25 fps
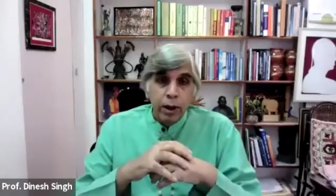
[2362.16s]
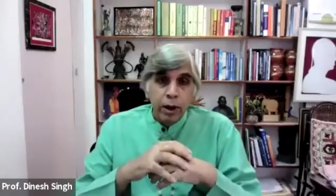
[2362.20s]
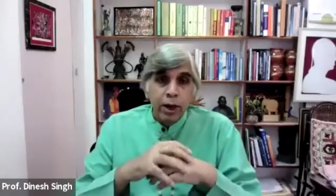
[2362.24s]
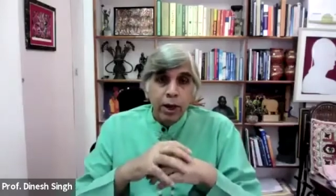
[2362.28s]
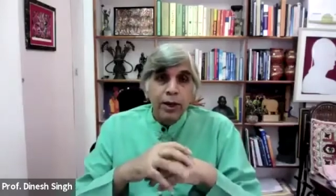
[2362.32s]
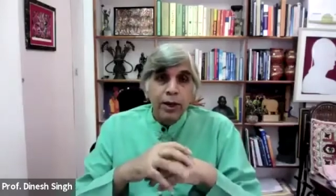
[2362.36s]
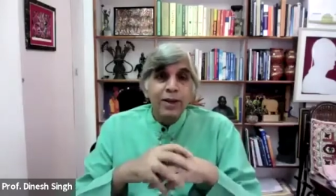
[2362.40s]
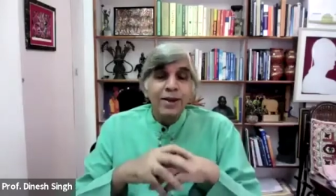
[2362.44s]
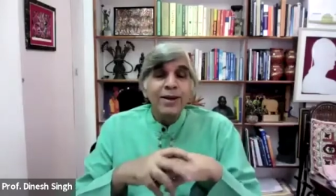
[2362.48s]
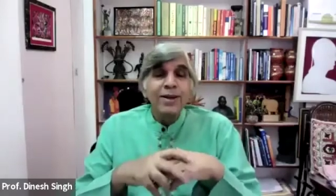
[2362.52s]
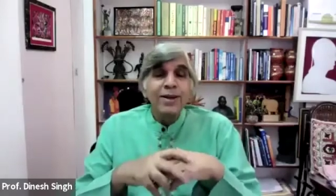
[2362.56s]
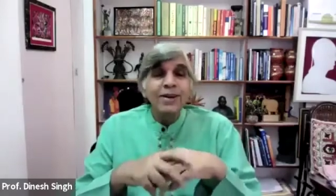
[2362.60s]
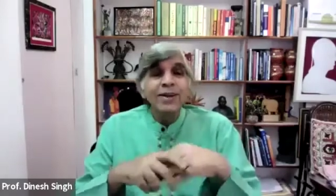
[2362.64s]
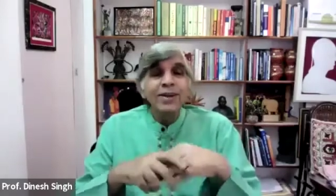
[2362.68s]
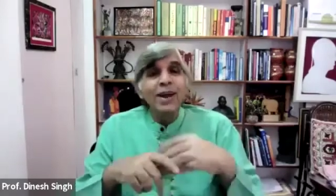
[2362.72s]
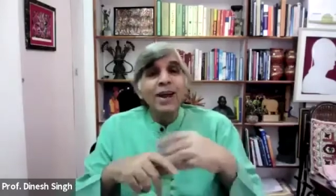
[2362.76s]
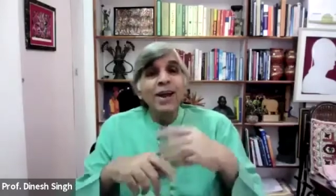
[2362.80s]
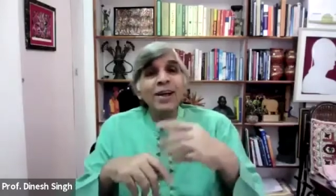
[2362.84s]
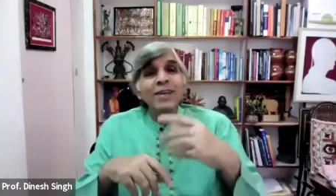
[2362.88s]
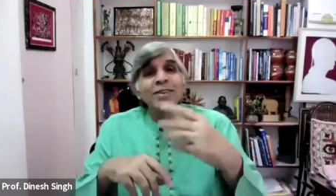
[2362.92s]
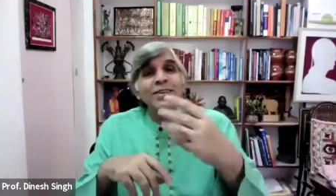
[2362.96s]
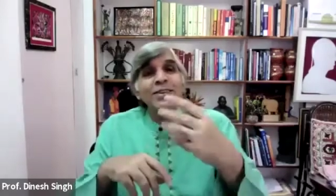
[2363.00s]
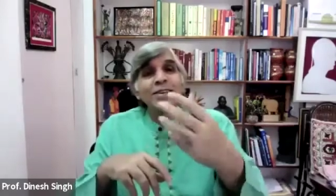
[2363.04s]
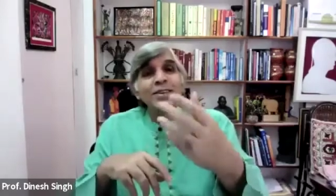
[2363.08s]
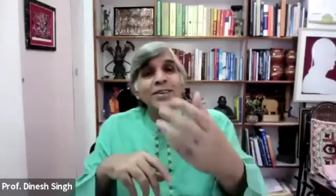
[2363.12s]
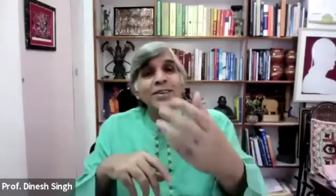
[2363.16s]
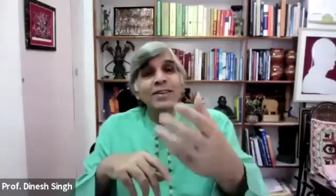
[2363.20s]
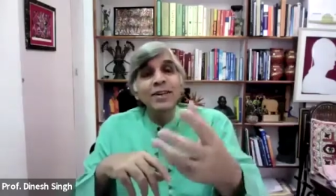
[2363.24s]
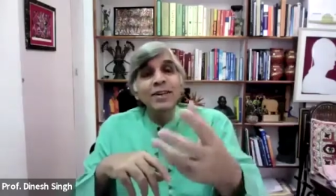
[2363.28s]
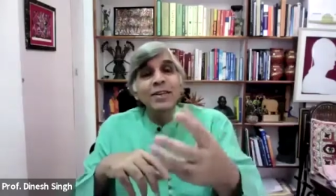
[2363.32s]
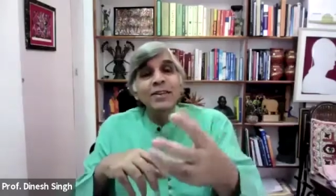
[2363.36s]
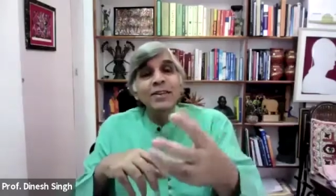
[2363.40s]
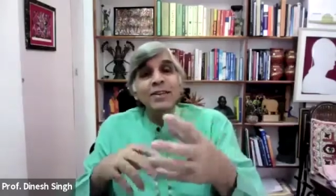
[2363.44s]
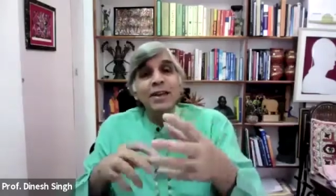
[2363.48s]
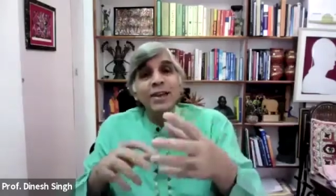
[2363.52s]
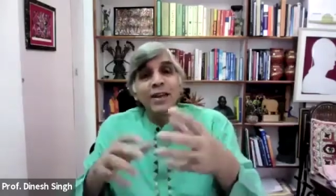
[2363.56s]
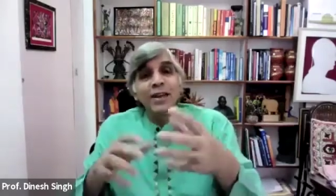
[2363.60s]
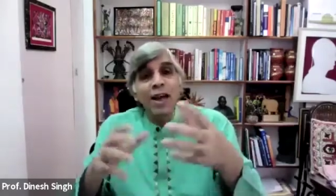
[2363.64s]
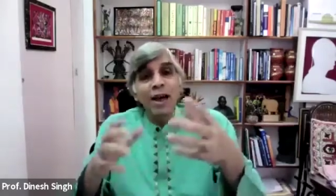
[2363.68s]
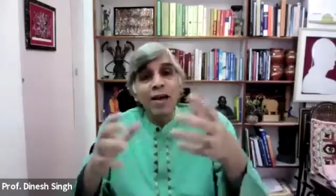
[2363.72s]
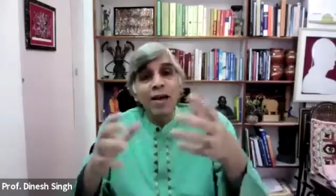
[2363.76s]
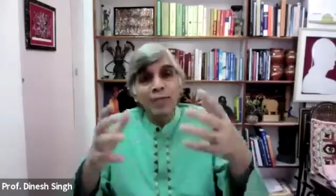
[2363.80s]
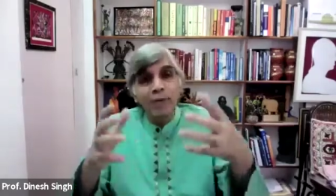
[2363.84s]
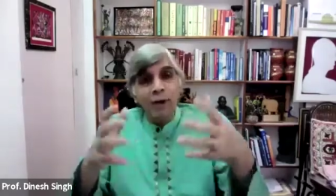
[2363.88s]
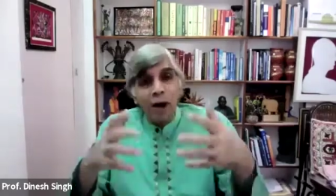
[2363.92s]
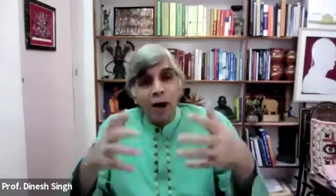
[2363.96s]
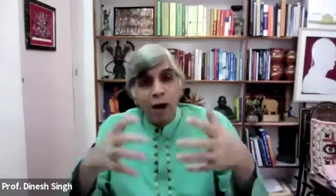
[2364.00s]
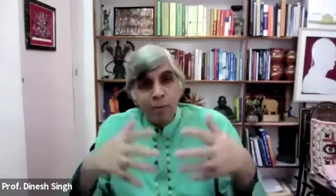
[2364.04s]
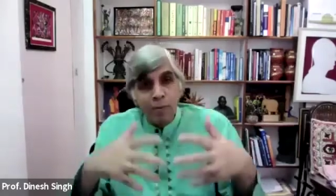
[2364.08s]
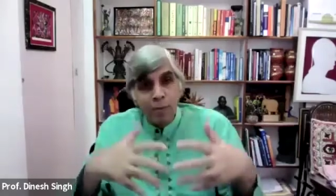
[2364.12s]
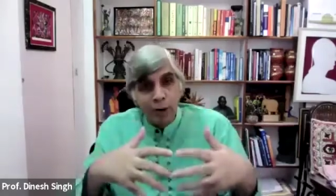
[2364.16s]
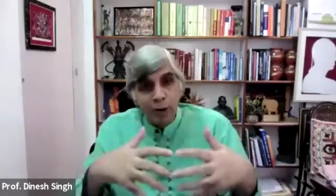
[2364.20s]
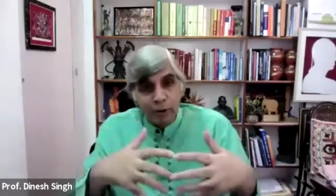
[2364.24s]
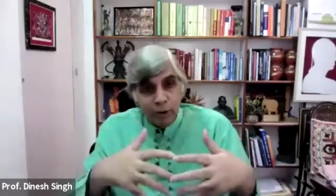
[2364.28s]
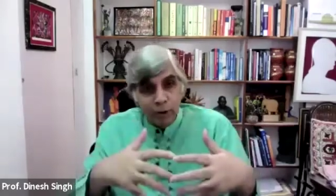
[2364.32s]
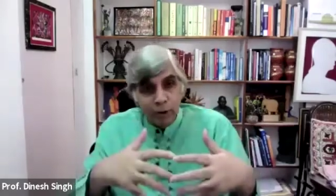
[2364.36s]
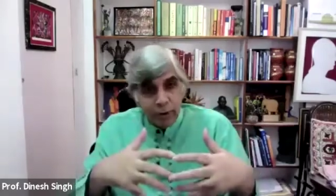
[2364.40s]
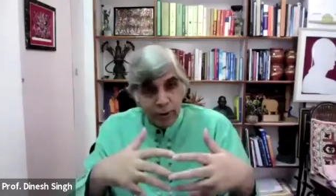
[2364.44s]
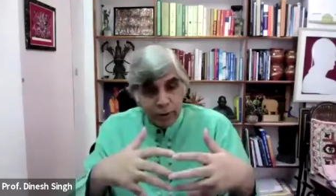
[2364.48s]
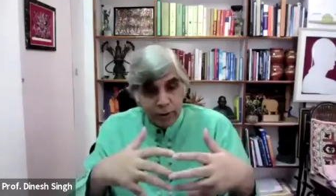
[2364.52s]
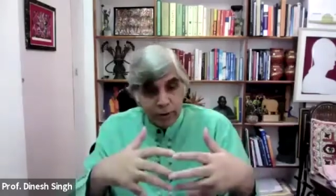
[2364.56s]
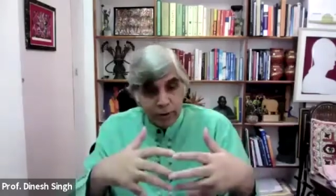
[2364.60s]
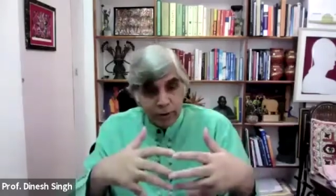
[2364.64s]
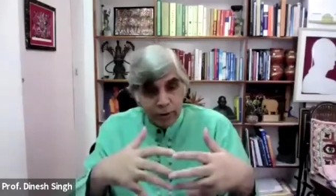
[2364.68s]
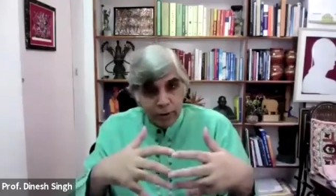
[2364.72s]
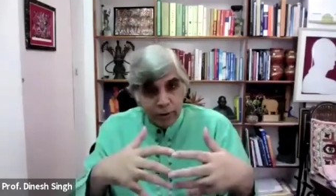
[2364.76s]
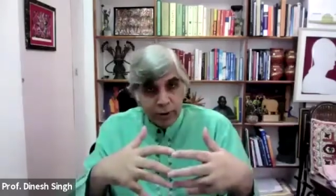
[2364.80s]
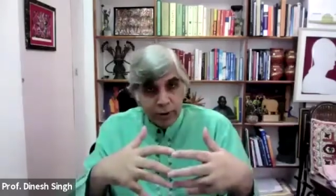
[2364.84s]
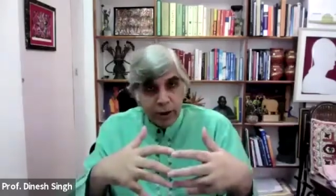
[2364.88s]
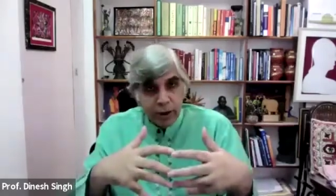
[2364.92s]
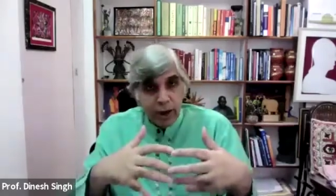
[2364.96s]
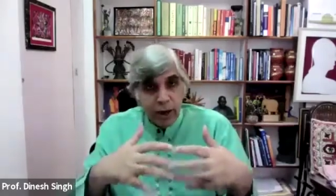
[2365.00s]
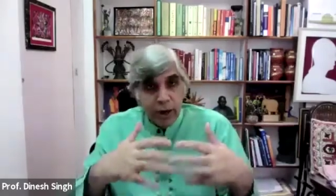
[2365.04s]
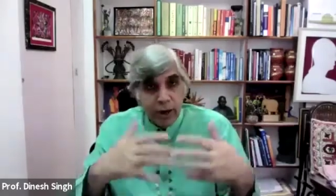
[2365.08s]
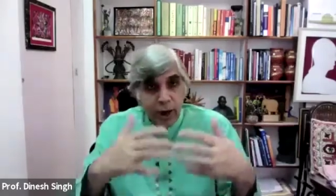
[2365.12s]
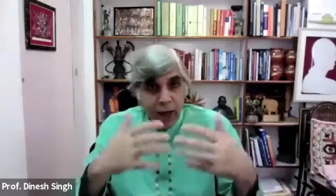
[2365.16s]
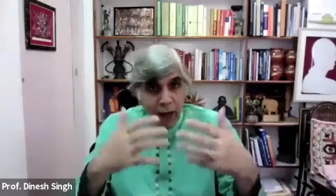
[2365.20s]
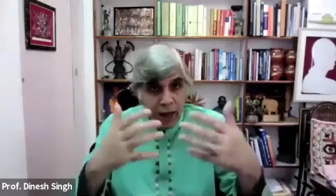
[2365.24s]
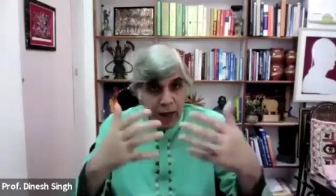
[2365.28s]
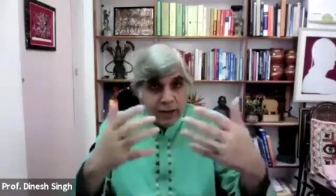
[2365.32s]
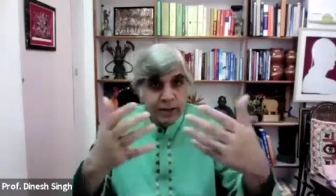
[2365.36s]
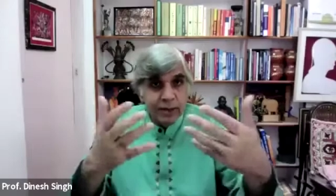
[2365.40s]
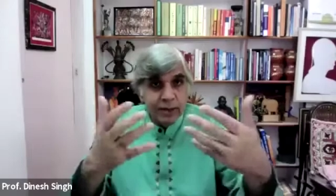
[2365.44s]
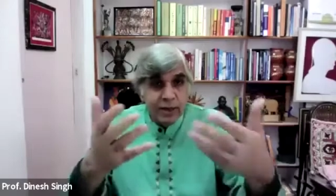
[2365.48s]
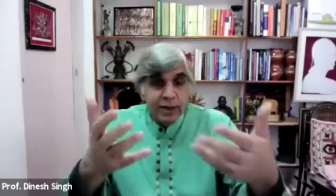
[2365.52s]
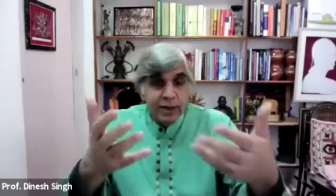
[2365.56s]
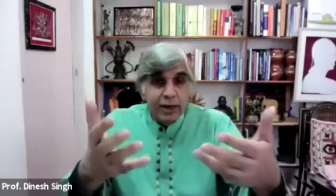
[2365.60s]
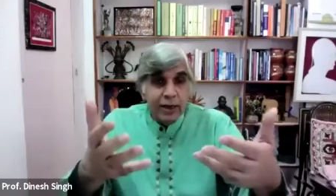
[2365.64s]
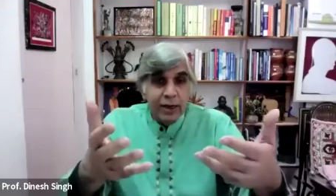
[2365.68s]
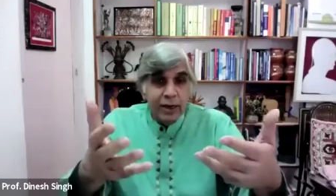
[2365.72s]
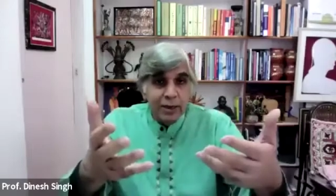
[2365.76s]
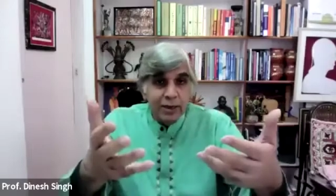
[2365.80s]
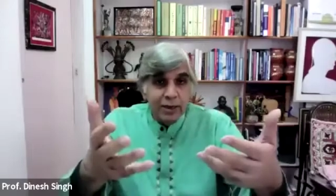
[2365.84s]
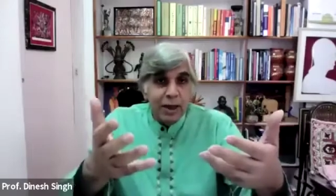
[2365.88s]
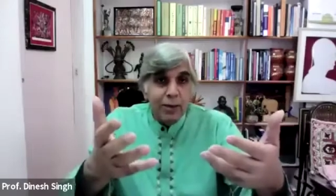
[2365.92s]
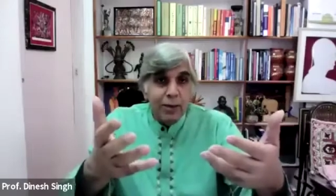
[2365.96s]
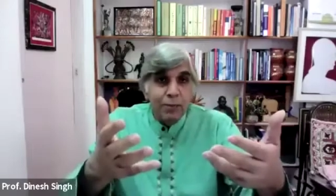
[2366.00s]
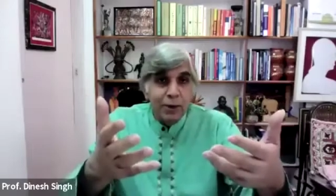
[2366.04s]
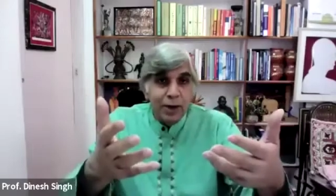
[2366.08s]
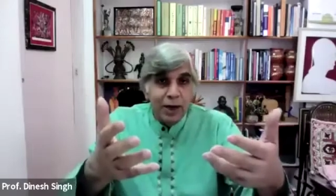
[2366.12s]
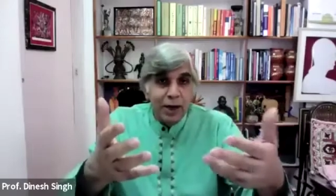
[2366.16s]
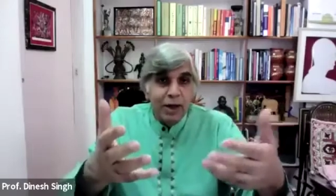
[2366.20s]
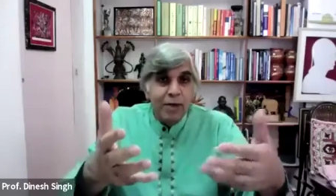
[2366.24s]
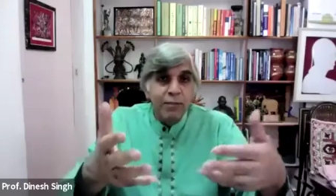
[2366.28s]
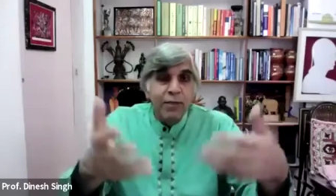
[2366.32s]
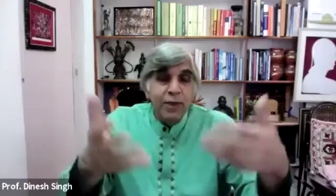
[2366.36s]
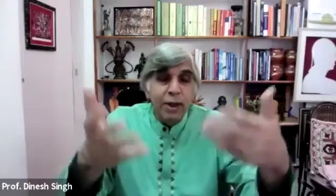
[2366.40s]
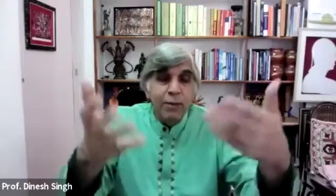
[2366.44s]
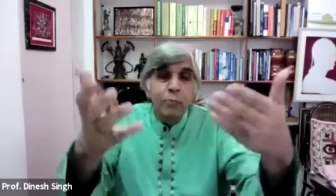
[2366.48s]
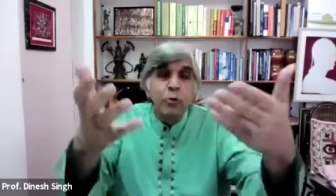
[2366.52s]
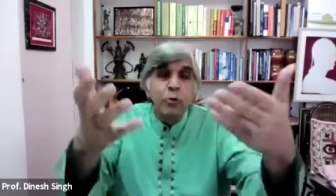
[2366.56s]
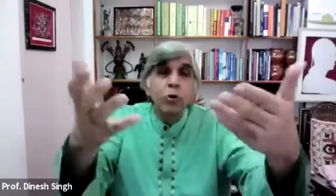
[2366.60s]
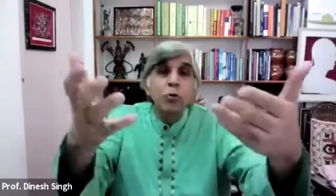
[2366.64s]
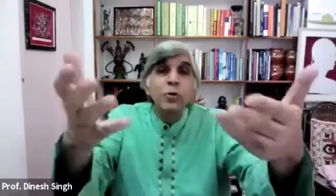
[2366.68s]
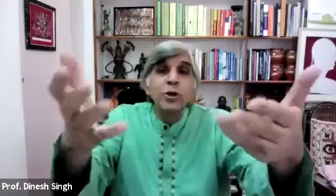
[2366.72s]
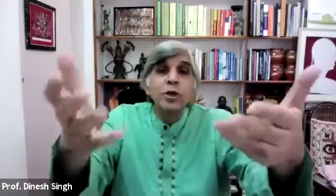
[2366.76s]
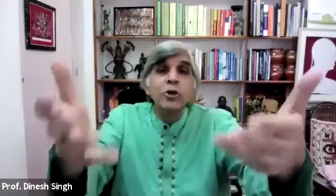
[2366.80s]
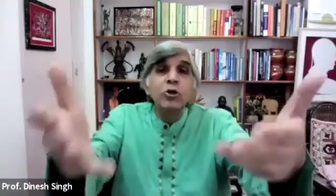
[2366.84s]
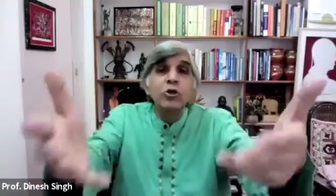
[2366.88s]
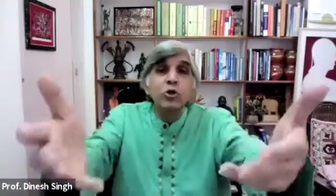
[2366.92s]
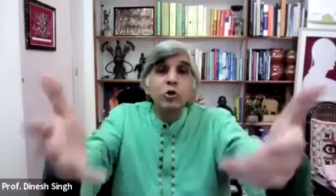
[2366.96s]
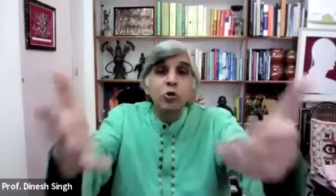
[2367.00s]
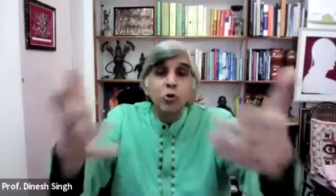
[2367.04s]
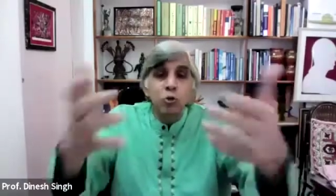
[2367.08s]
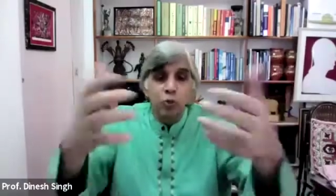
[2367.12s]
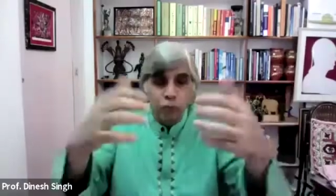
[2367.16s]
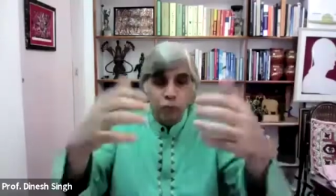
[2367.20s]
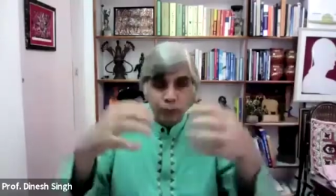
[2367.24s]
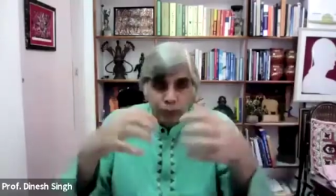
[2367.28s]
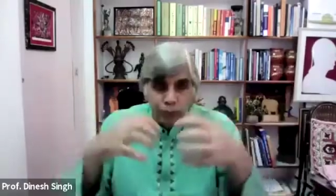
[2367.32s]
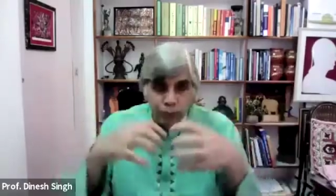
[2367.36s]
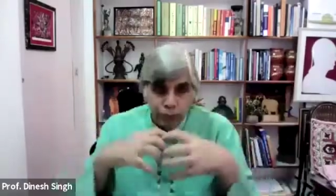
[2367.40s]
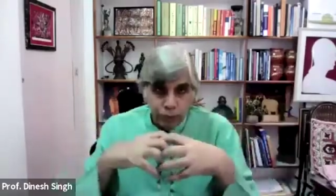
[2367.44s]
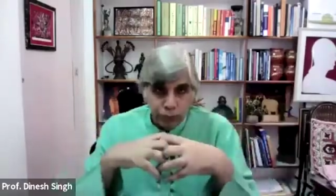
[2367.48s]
In the test results that I have come across, and as little as I believe them to be true,